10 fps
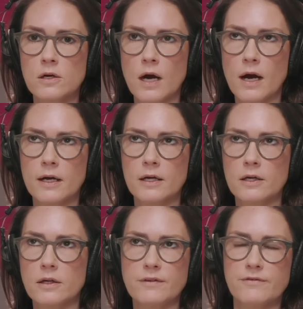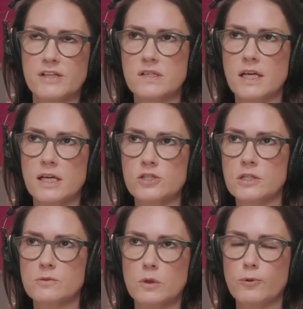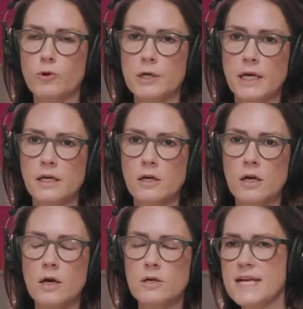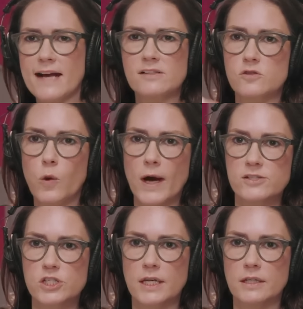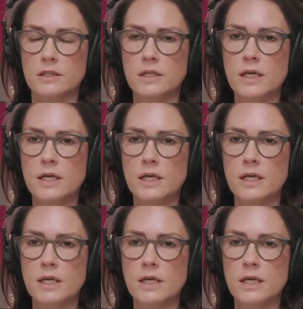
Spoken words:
investigation reporting. Next question.